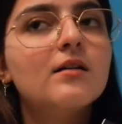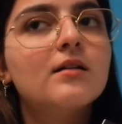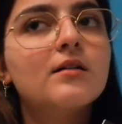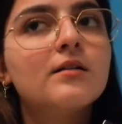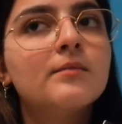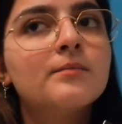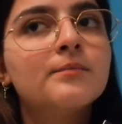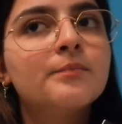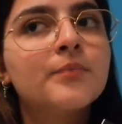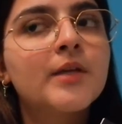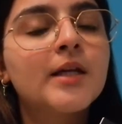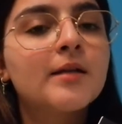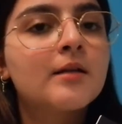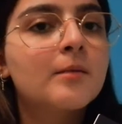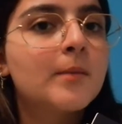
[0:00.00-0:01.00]

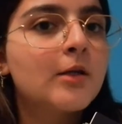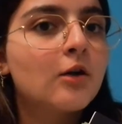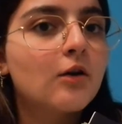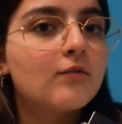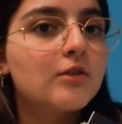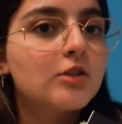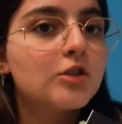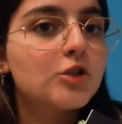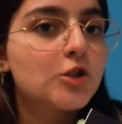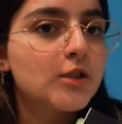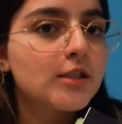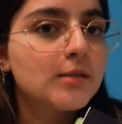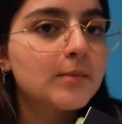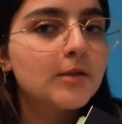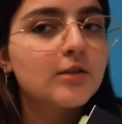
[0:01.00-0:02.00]
in the middle of the
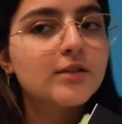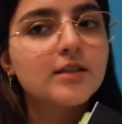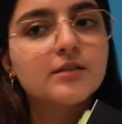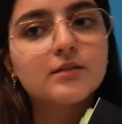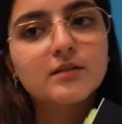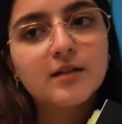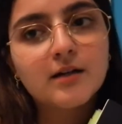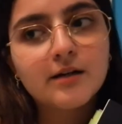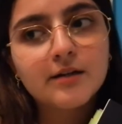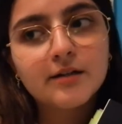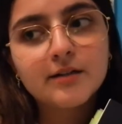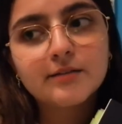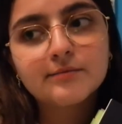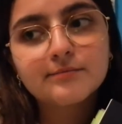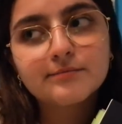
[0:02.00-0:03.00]
streets because it's dark.